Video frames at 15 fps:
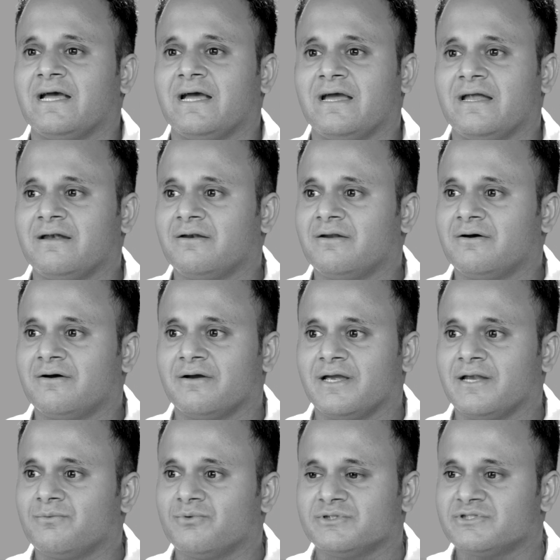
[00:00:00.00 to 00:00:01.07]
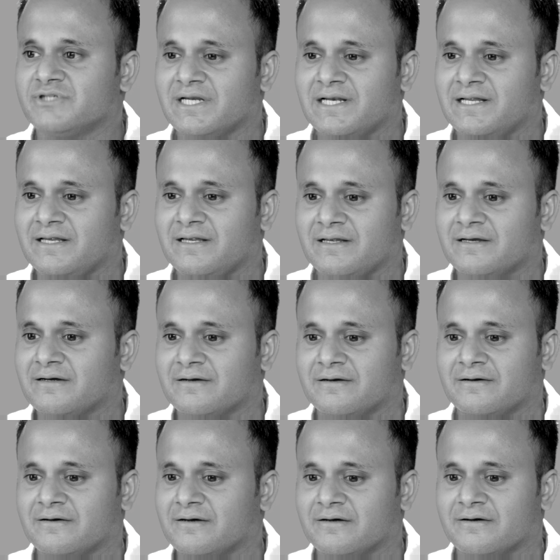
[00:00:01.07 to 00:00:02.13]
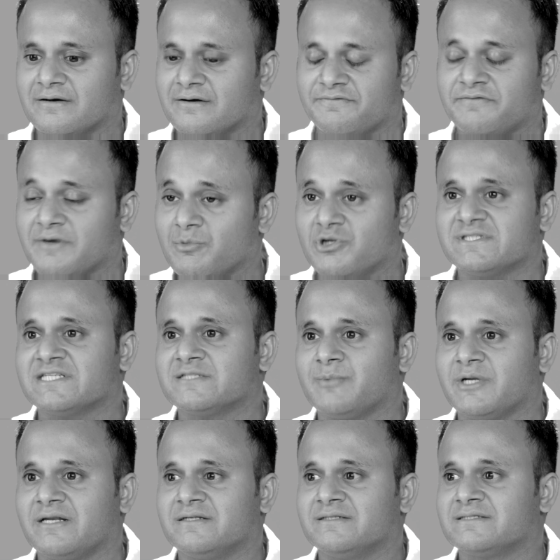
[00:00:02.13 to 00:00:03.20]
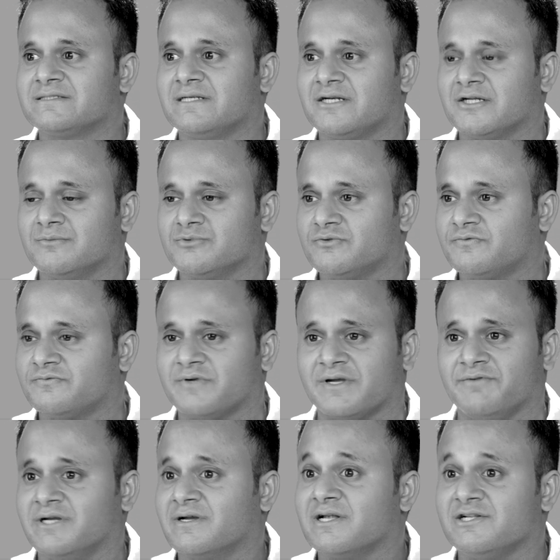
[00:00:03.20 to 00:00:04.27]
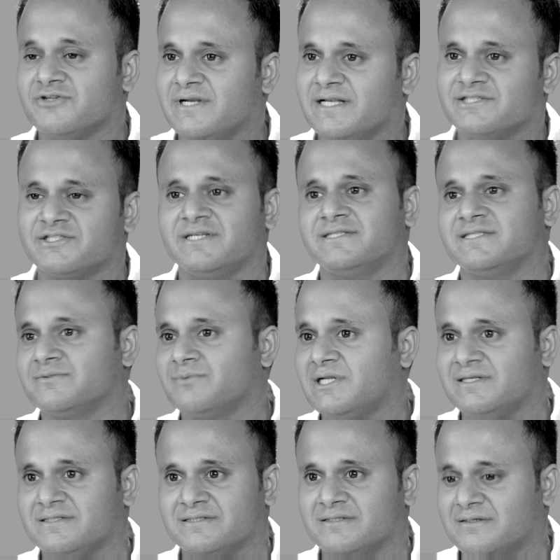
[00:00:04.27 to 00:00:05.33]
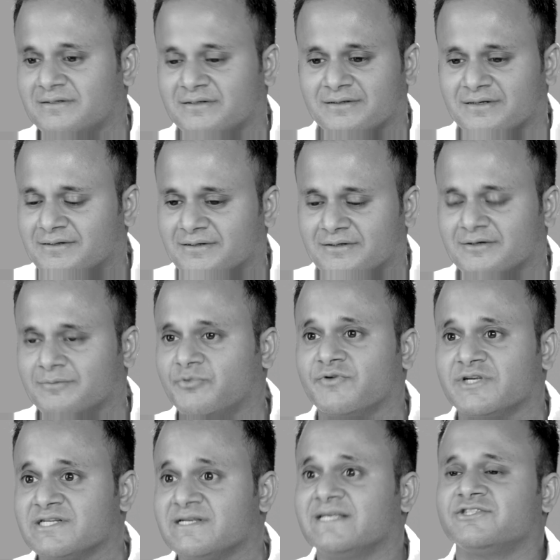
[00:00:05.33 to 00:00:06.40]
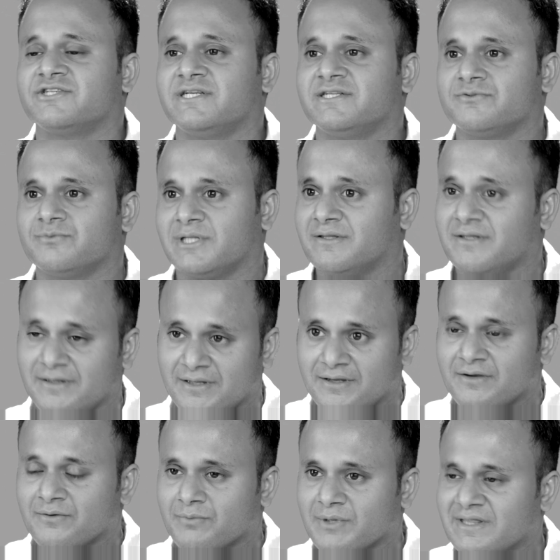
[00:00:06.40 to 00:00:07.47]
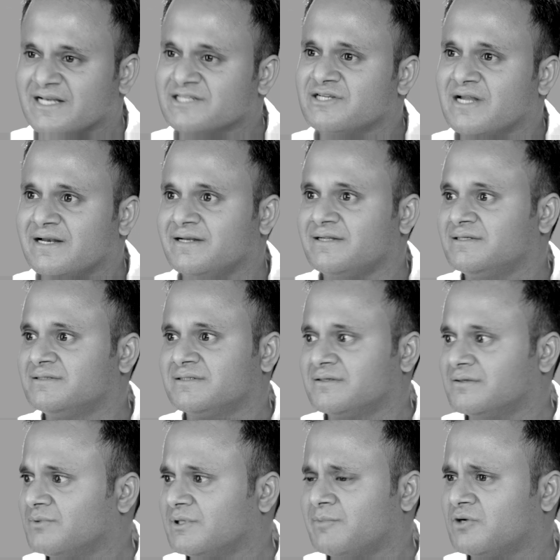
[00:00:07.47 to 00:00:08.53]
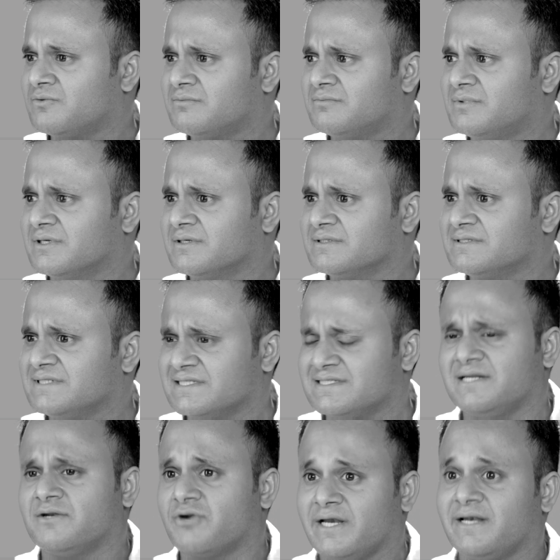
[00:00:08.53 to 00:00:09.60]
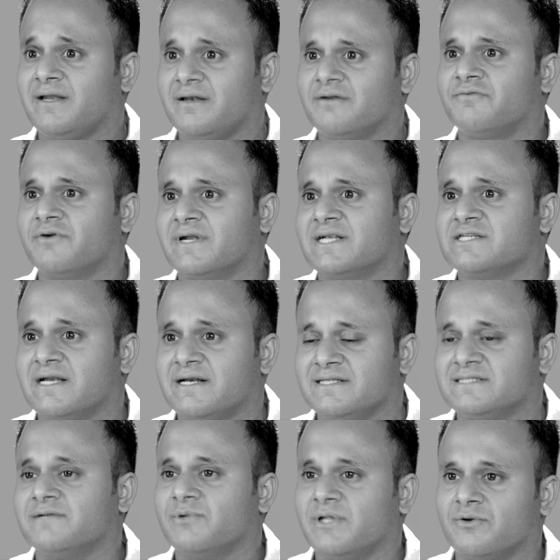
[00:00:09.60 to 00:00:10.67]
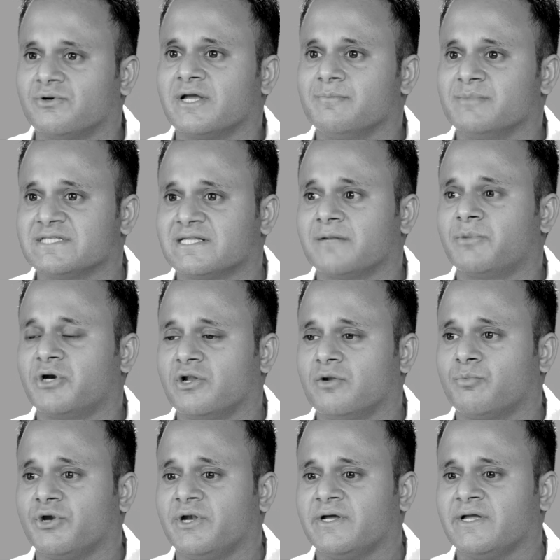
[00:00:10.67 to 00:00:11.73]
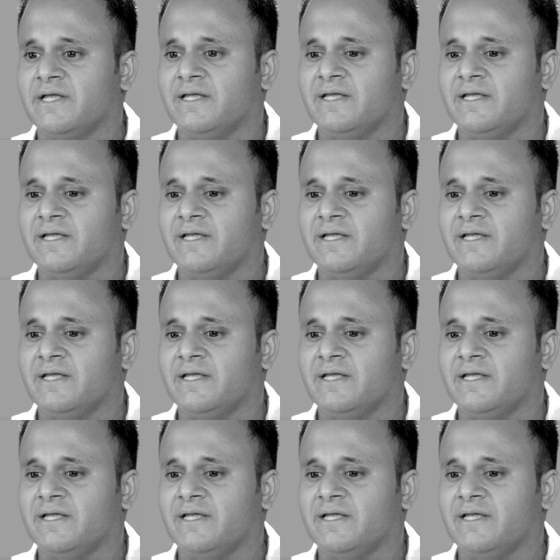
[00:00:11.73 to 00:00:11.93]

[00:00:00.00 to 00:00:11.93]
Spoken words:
and it was really a fabulous experience in terms of having a cultural exchange as well as a professional exchange with nationalities, with about 16 or 18 different nationalities that were there on campus at that particular point.